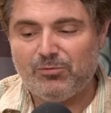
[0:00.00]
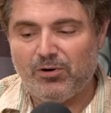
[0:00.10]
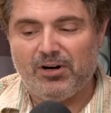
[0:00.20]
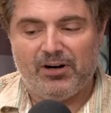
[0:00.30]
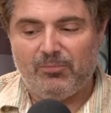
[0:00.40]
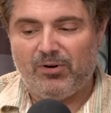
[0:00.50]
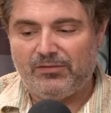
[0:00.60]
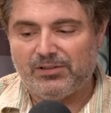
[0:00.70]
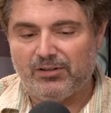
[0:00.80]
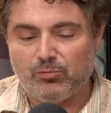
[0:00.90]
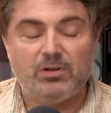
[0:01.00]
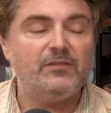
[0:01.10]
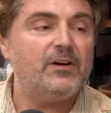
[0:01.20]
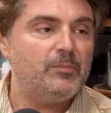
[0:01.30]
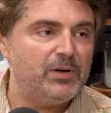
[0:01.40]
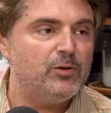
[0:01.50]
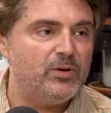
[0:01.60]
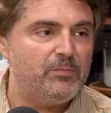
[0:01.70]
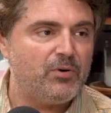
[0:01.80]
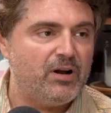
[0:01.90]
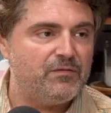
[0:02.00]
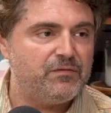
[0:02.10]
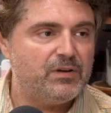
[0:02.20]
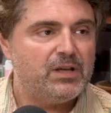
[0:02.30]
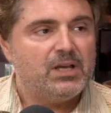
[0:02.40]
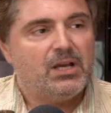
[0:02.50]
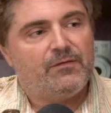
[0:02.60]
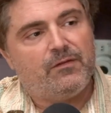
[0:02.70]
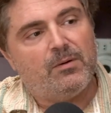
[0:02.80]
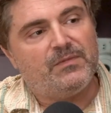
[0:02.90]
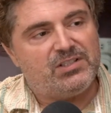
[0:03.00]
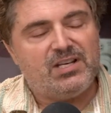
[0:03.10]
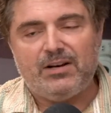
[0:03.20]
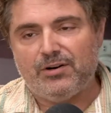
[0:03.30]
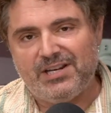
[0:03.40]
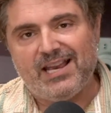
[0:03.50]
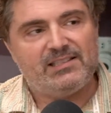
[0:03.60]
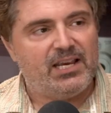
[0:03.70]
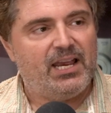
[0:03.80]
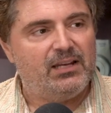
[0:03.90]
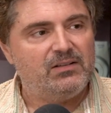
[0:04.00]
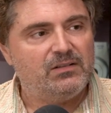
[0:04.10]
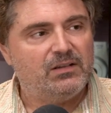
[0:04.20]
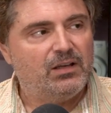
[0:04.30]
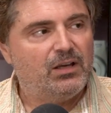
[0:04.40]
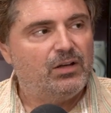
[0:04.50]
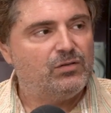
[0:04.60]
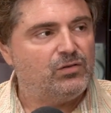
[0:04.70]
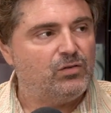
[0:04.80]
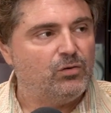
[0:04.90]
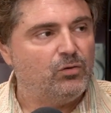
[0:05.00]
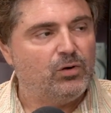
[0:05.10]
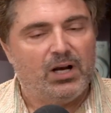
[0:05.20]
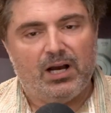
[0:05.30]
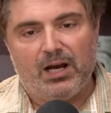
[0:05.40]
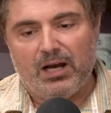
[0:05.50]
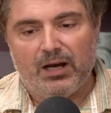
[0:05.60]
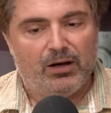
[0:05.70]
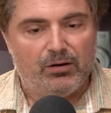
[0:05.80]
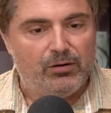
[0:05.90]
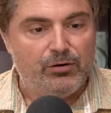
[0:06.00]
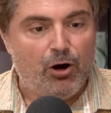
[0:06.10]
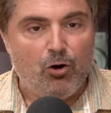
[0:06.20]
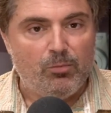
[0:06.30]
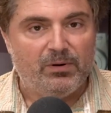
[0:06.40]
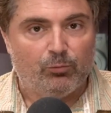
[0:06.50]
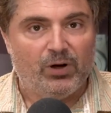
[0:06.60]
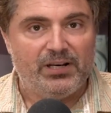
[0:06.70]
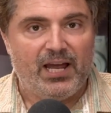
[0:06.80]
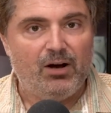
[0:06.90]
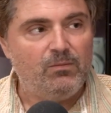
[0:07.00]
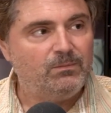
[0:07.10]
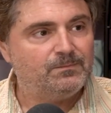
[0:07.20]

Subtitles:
work on our improv skills. We're developing new improv from the standard yes and to no, but what now?